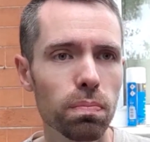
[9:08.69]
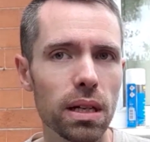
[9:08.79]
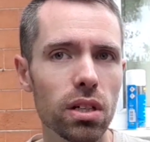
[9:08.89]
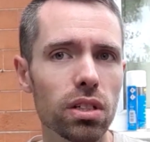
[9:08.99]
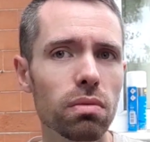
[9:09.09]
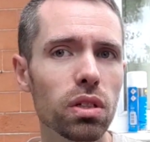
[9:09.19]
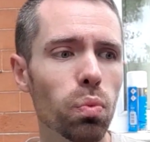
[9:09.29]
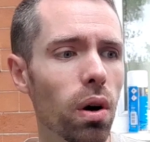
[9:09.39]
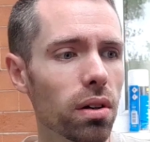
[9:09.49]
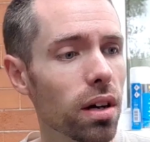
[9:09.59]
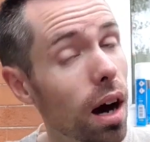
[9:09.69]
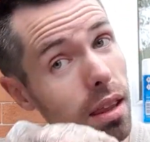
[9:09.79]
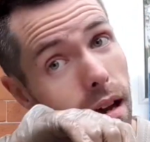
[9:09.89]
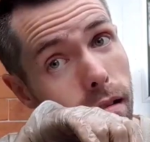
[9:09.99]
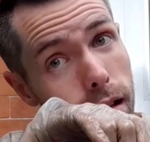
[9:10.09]
because there is one car
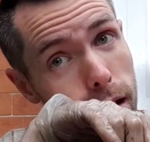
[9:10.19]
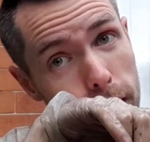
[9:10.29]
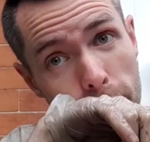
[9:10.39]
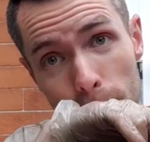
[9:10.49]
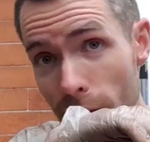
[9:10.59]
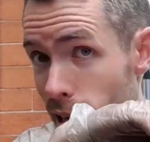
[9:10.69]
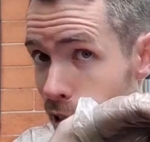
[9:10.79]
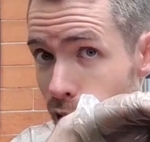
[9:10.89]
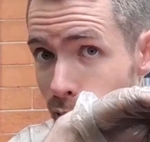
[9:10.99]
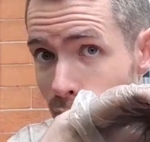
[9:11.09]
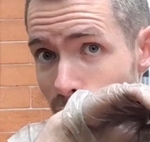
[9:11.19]
that I'd like to get my hands on.